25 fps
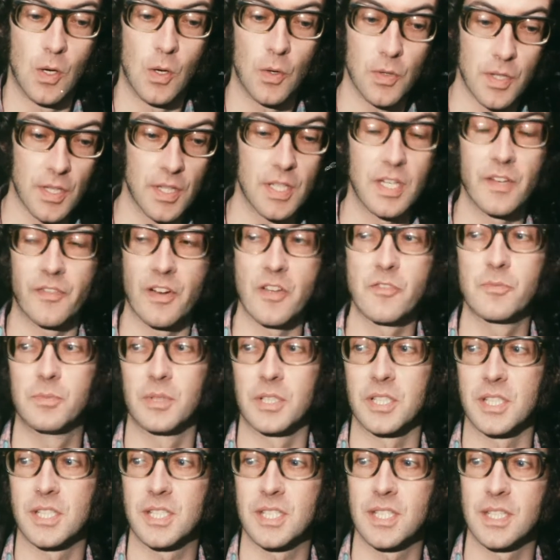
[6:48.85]
They're there for
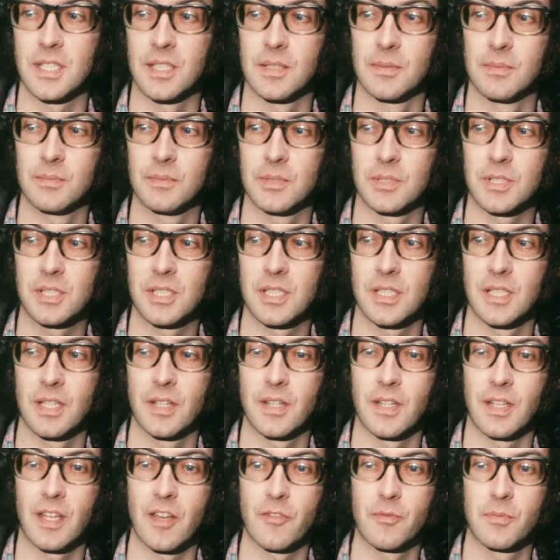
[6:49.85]
everybody to see. Well, certainly I
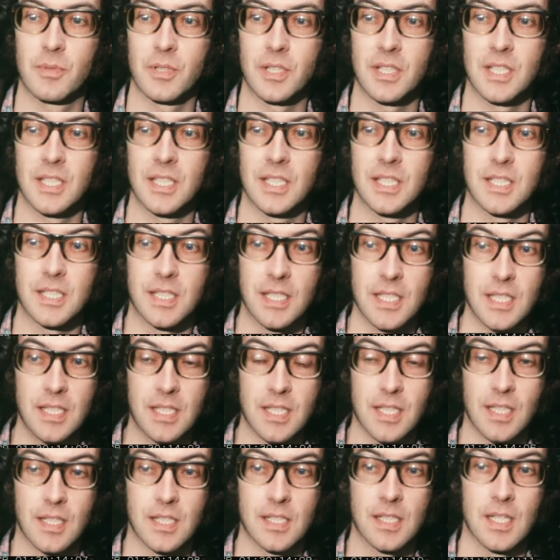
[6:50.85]
think everybody sees
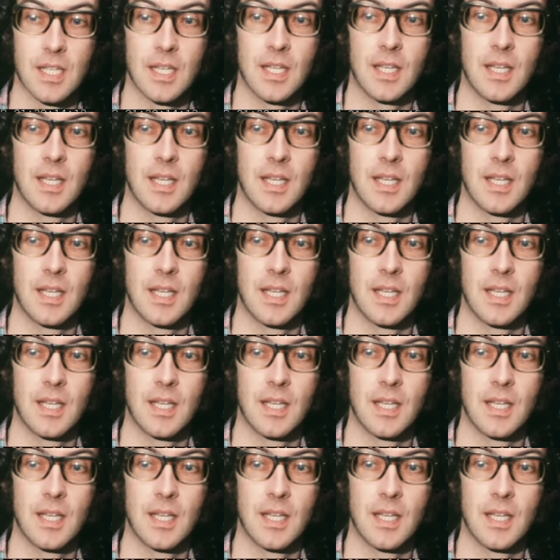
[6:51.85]
things.